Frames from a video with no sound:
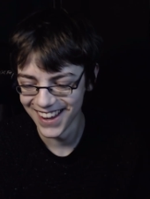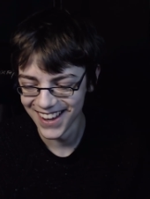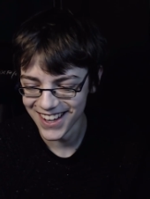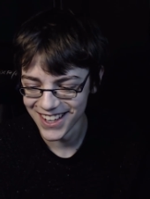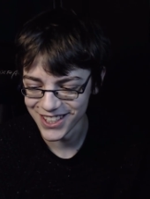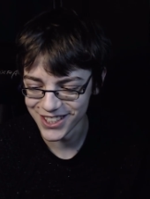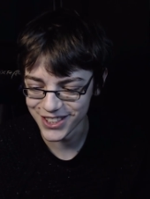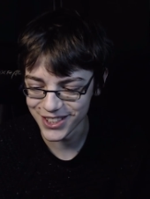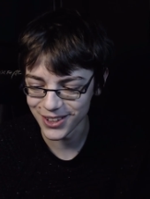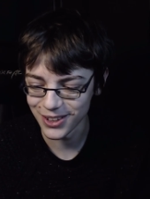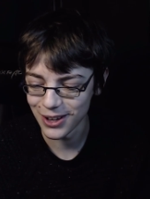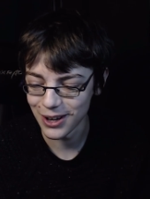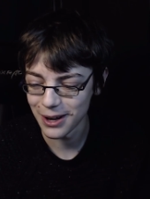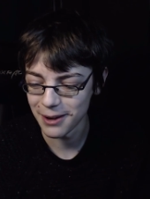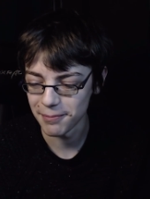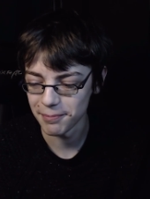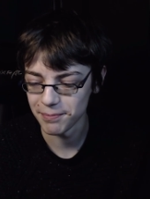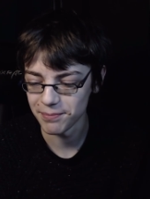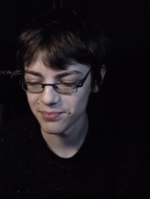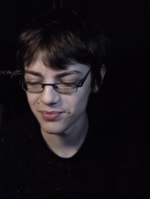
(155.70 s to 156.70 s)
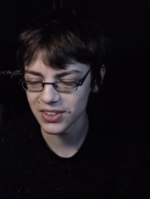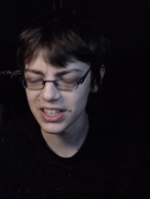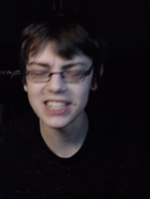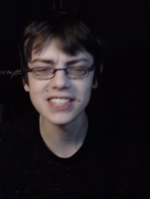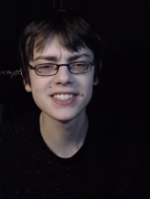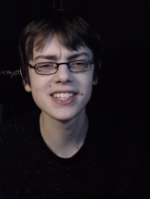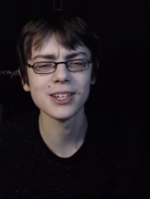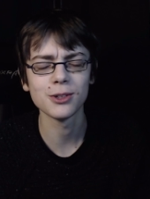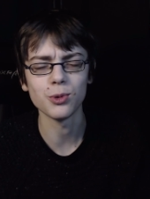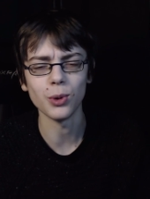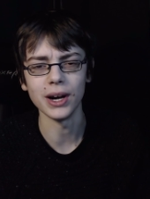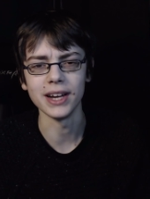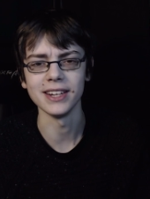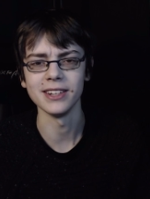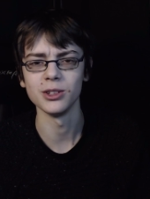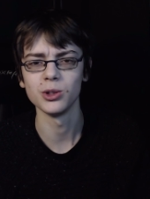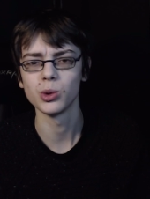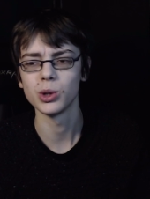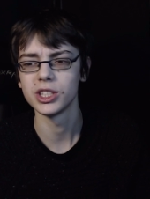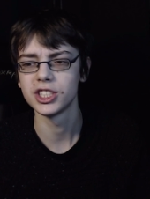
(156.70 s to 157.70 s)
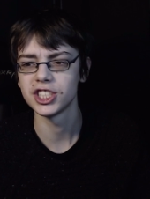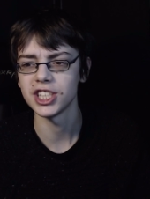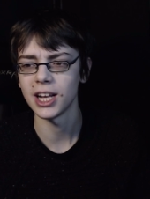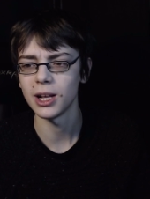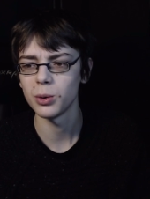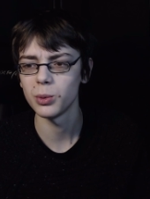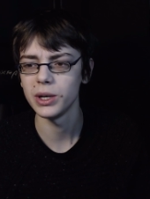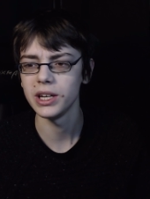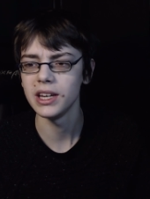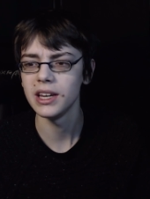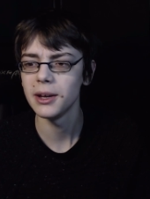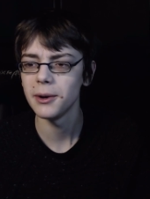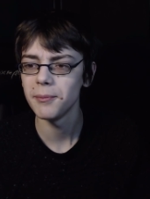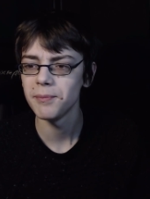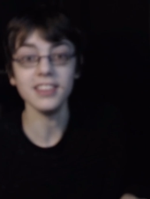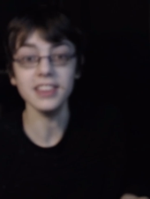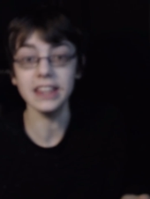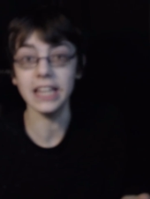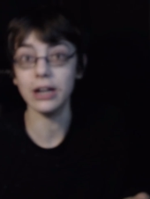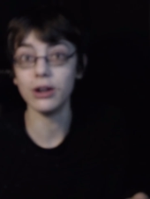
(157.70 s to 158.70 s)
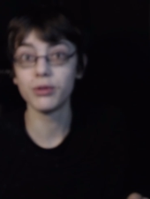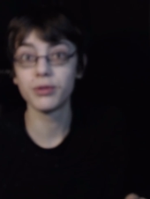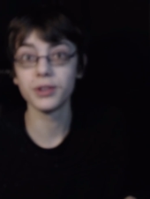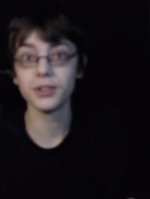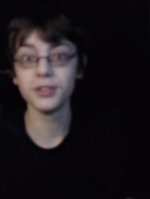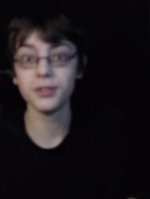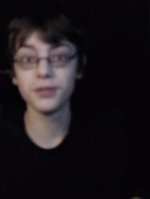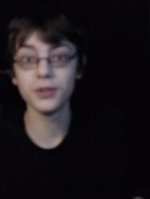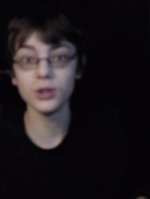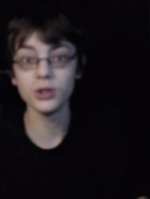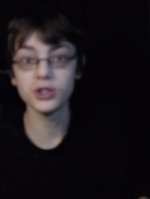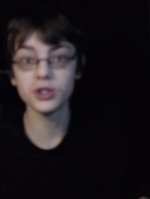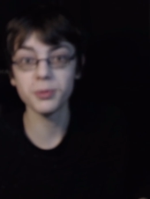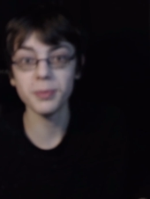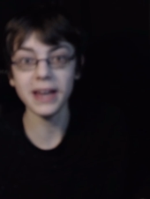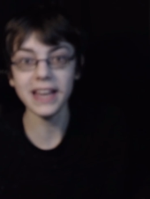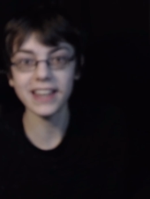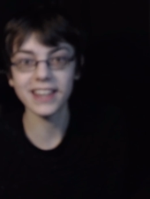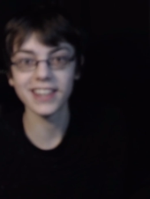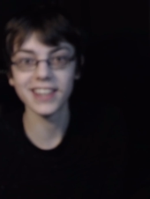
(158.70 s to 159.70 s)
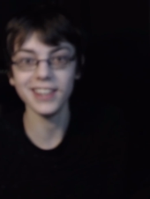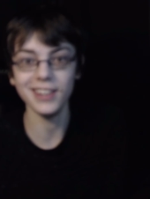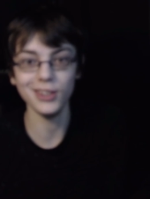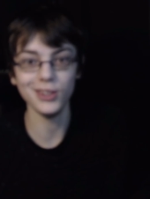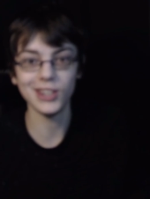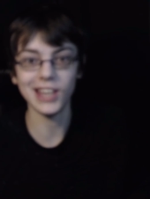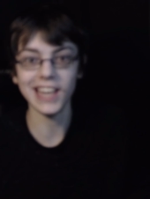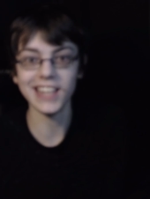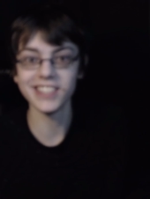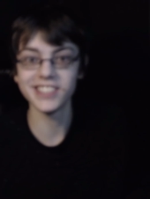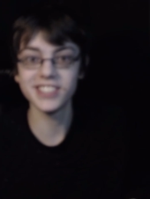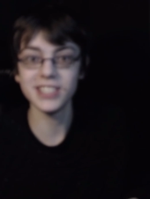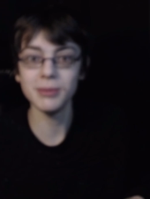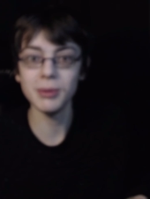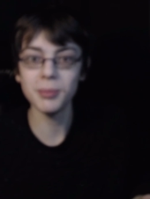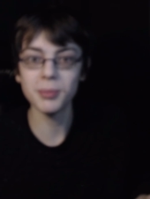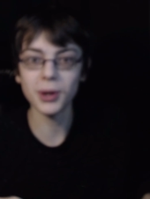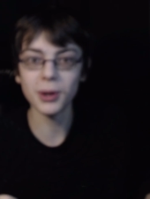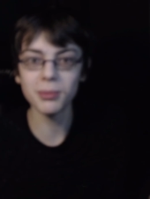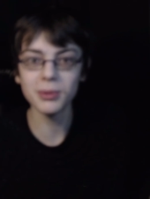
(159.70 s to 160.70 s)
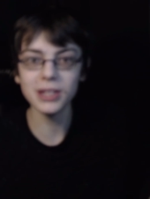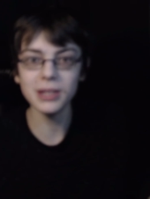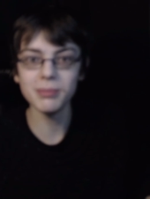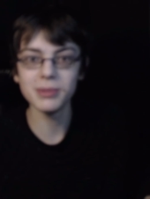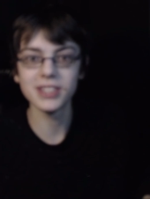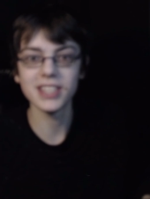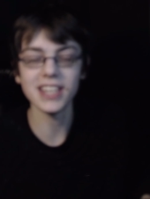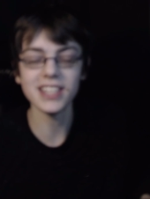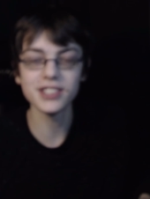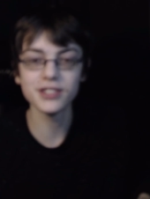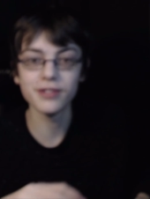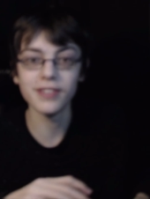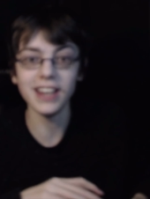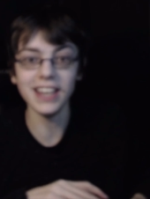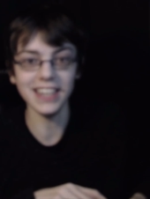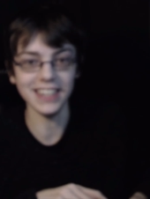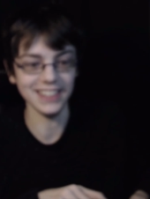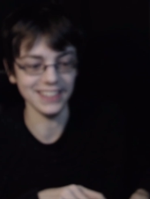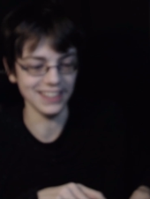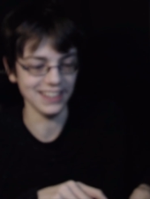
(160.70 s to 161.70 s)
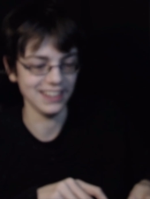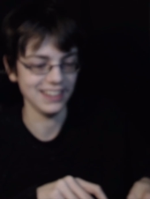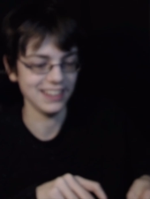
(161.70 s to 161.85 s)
So let's get right into it, shall we? Now for the first pack. You can't see me properly, but that's fine.